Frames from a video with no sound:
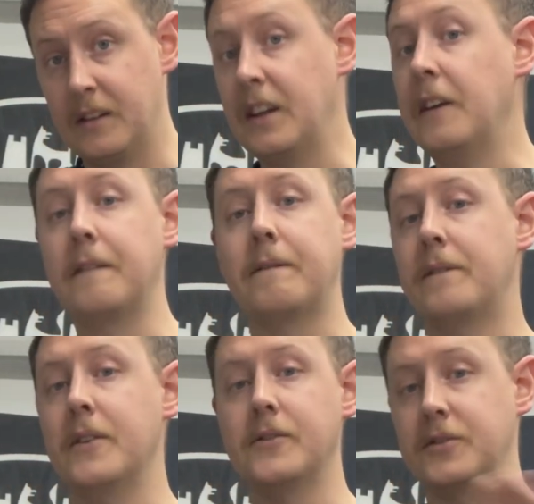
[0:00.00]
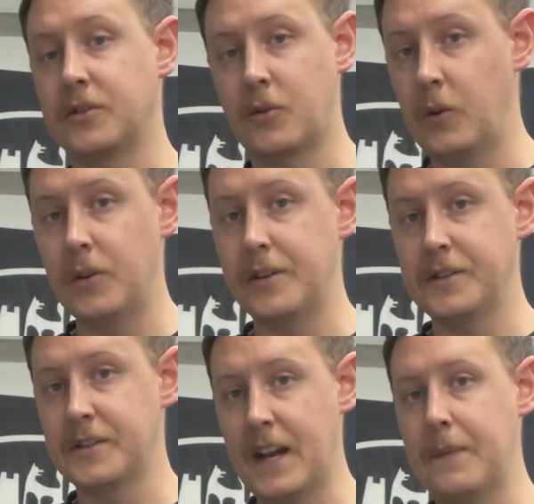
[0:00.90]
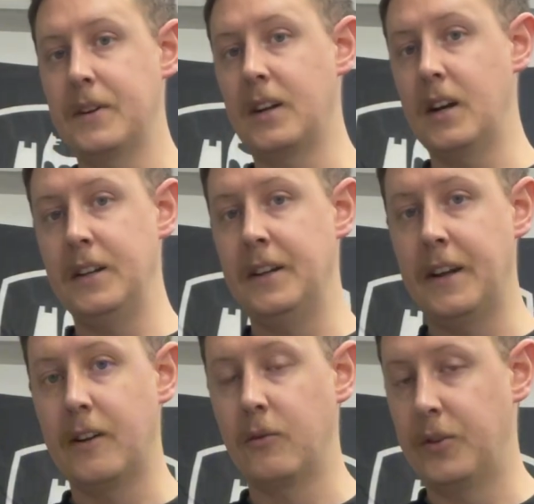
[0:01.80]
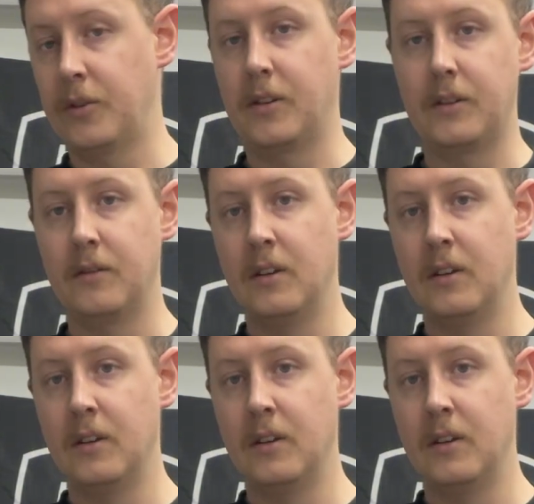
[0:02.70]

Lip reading: If there's just oil that just happened to got in there during